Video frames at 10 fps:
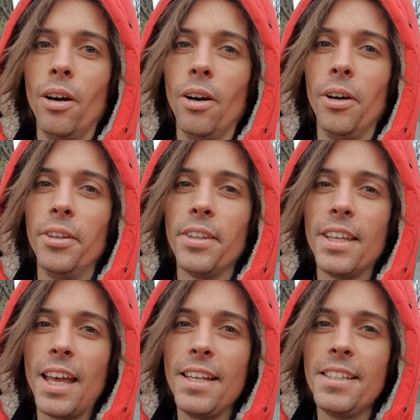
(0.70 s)
On
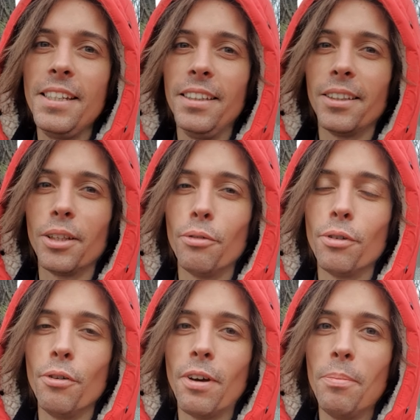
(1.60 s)
the 18th of
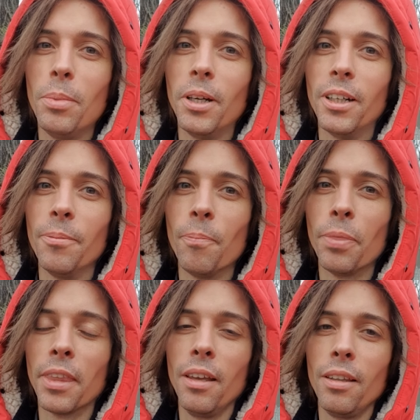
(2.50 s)
November,
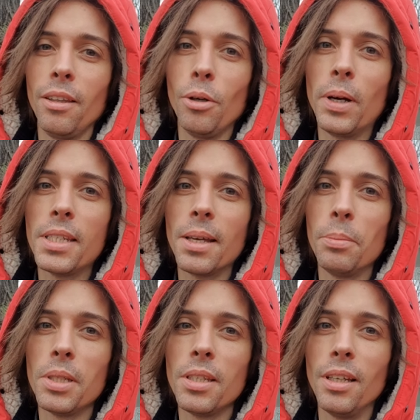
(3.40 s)
the US
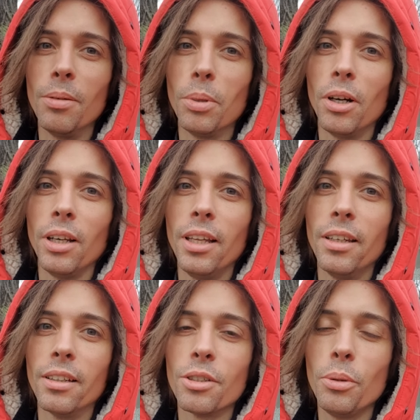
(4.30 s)
Embassy in
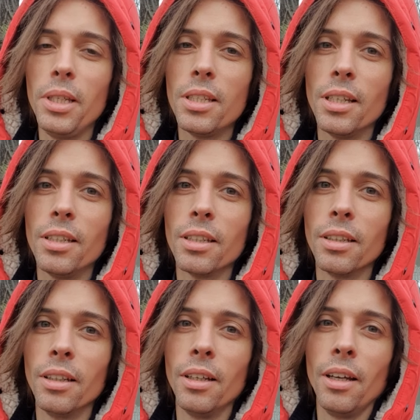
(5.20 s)
Berlin tweeted
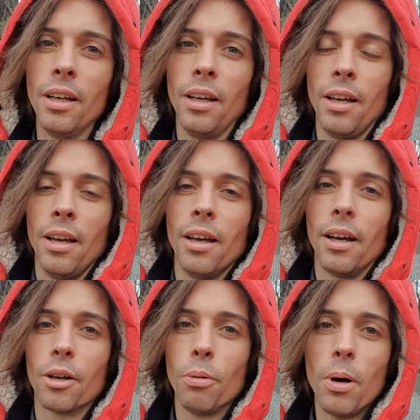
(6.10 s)

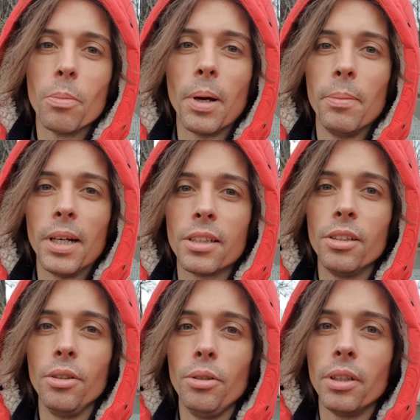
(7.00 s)
a quote by
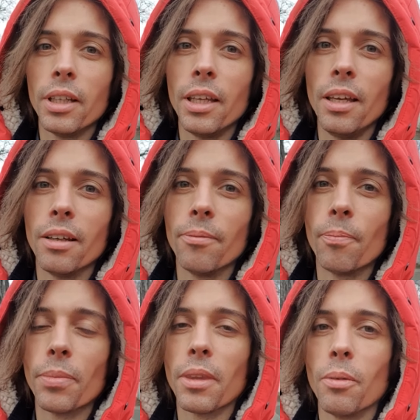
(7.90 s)
Martin Luther King
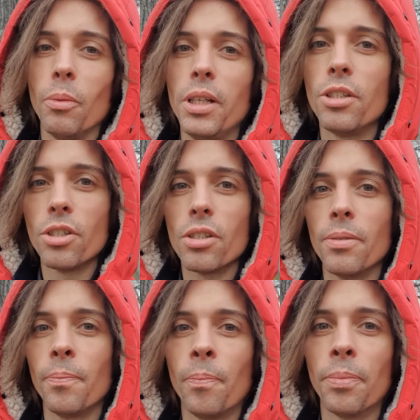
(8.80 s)
which
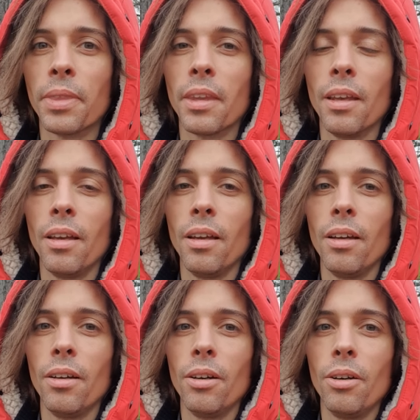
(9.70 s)

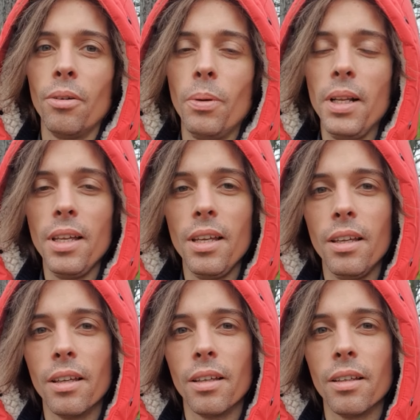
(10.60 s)

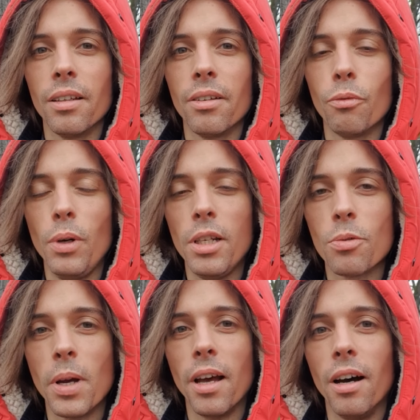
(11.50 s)
really reached
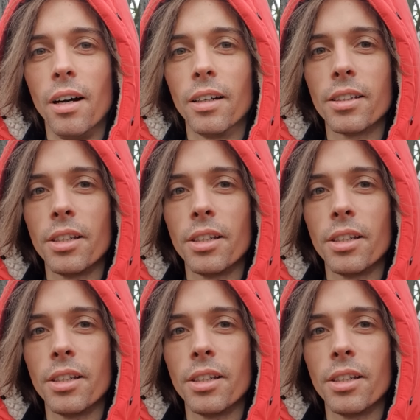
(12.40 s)
my heart.